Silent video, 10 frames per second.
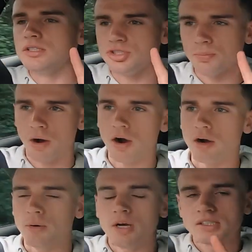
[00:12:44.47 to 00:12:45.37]

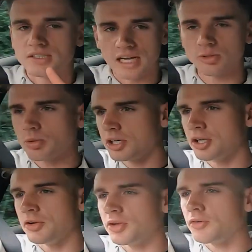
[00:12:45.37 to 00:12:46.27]
tomorrow. So that's what I'm
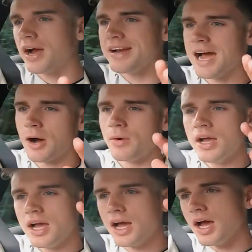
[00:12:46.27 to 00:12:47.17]
going to do right now.
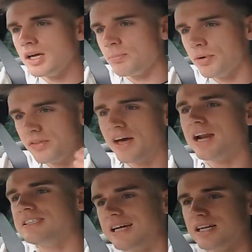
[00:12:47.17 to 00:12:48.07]
Uh, but that
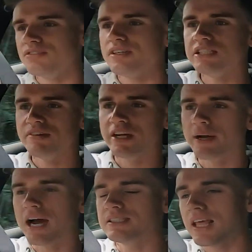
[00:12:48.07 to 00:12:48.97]
is the end of today's video,
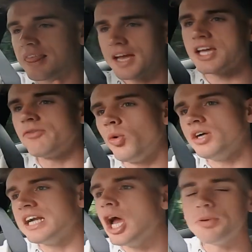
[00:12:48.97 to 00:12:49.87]
guys. Thank you for
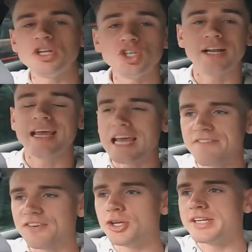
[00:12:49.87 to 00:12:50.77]
watching. I hope you enjoyed it.
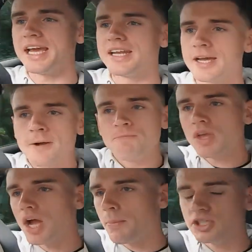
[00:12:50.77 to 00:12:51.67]
If you did,
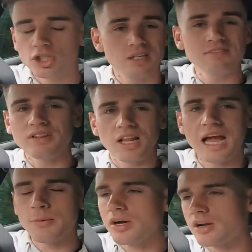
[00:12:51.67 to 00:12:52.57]
uh, be sure to leave a
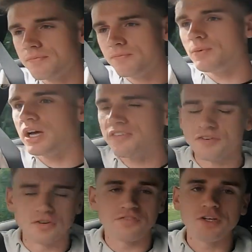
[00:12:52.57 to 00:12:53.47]
like. We've got a, we've got a
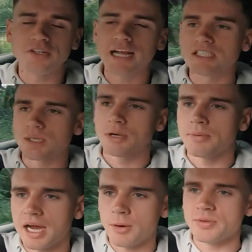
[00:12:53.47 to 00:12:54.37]
fun few days coming up
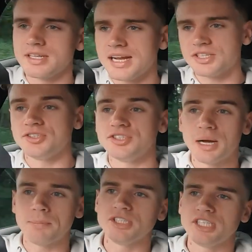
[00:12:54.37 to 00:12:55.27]
now with the National
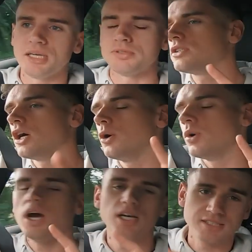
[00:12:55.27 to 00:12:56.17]
Championships. So
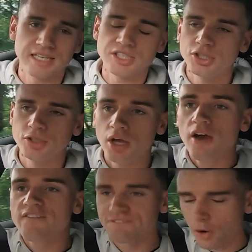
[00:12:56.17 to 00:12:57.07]
uh, stay tuned
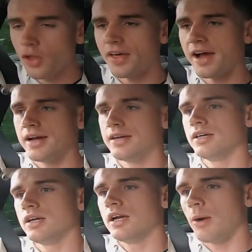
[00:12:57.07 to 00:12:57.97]
for that.
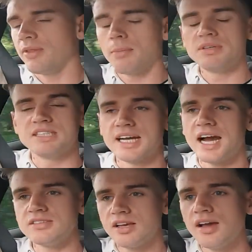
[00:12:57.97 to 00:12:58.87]
And with that being said,
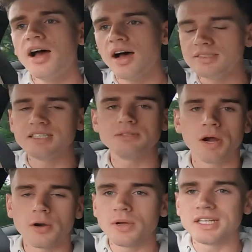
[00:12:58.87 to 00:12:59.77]
guys, I'll see you
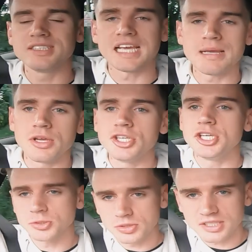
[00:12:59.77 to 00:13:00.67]
tomorrow at the same
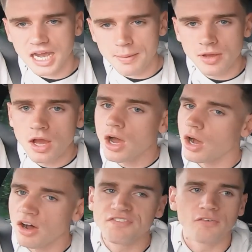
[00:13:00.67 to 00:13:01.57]
usual time
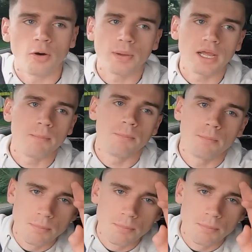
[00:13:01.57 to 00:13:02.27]
of four P M